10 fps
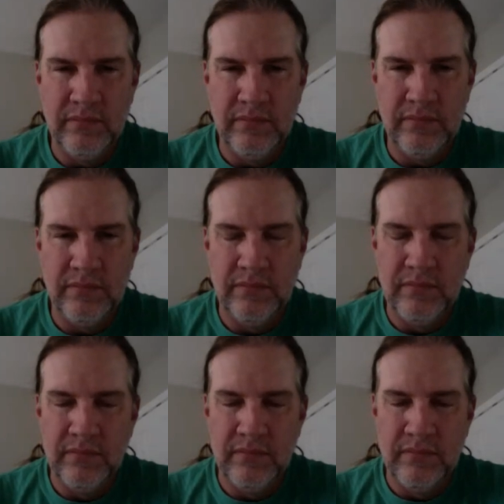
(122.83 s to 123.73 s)

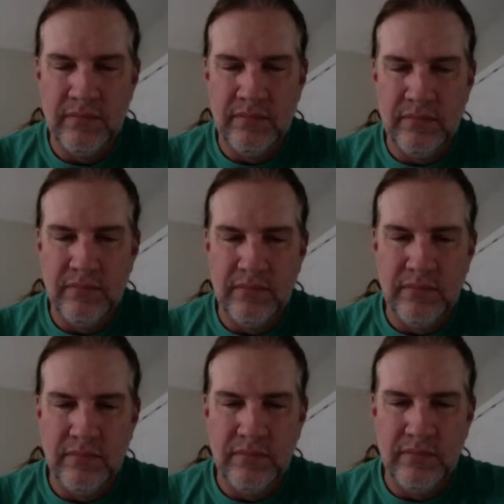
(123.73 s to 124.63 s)

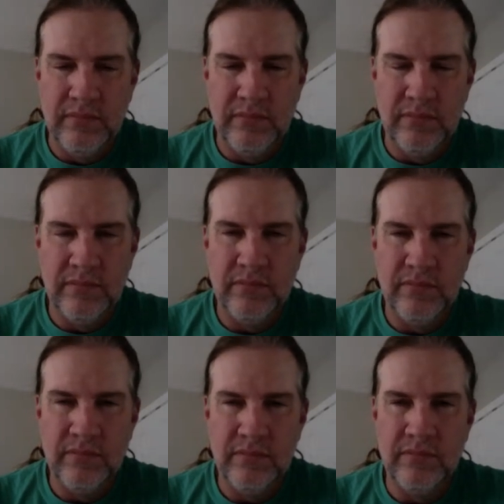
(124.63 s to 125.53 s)

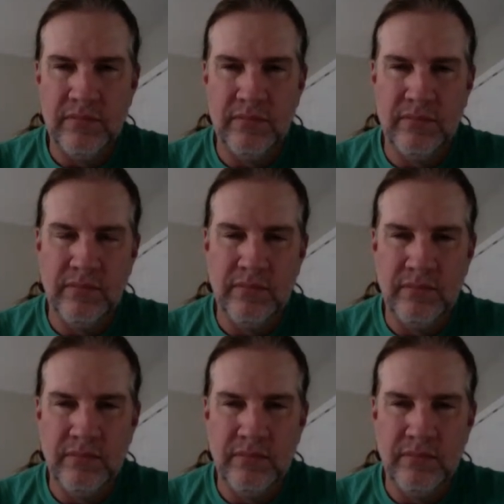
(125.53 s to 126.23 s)
(not speaking)